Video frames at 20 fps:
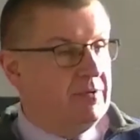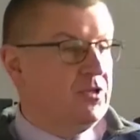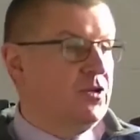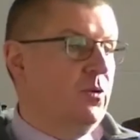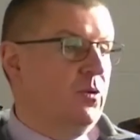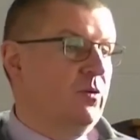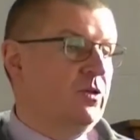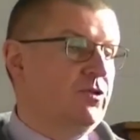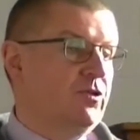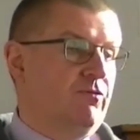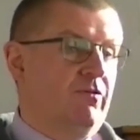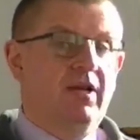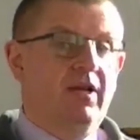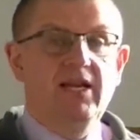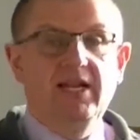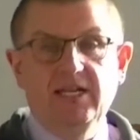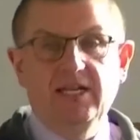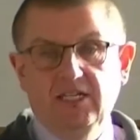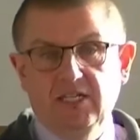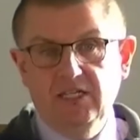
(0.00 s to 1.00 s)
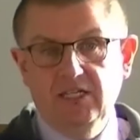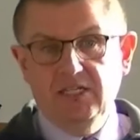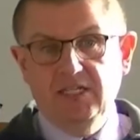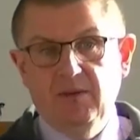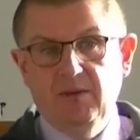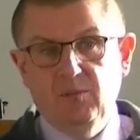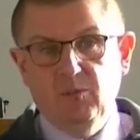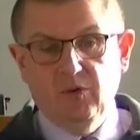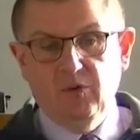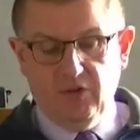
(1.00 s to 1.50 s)
Noah's
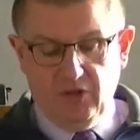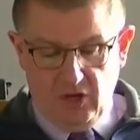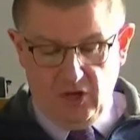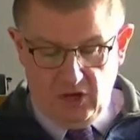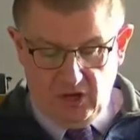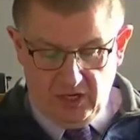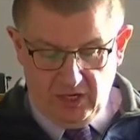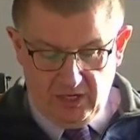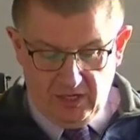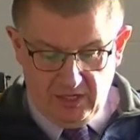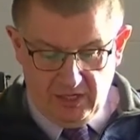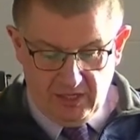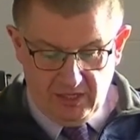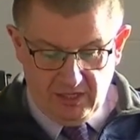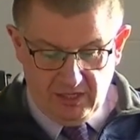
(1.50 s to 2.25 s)
relationship with God